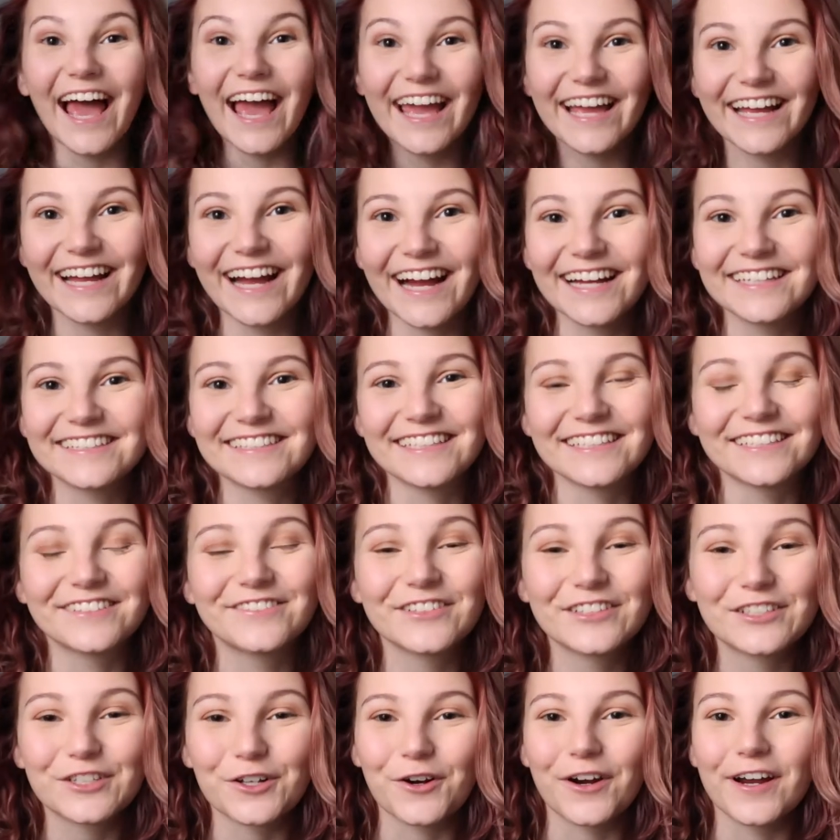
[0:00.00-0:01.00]
Hey guys,
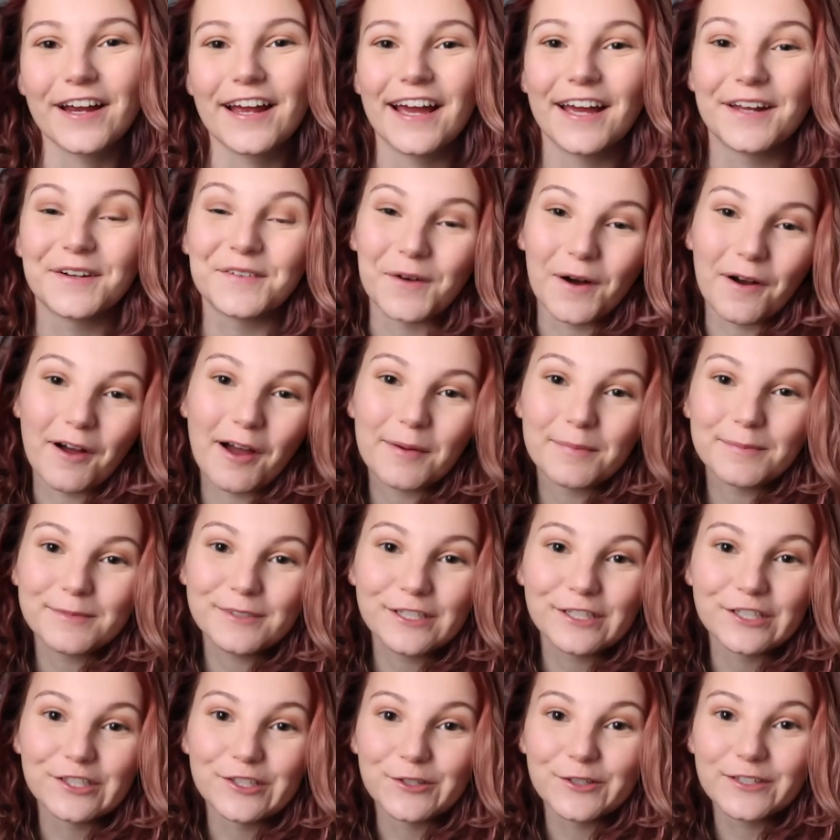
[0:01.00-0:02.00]
it's Victoria and welcome
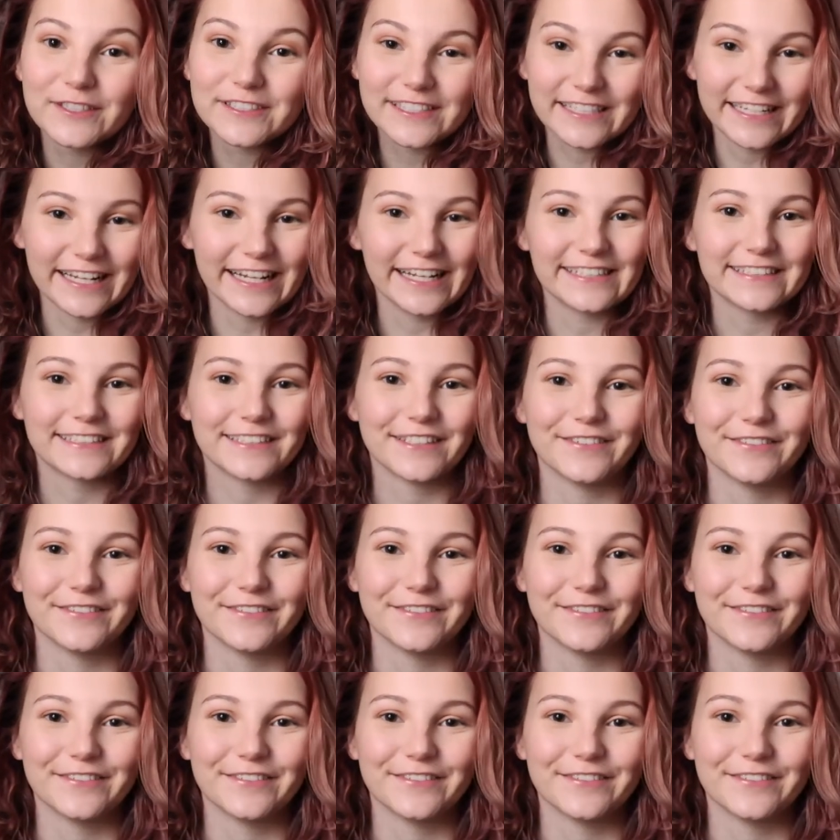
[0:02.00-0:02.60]
to today's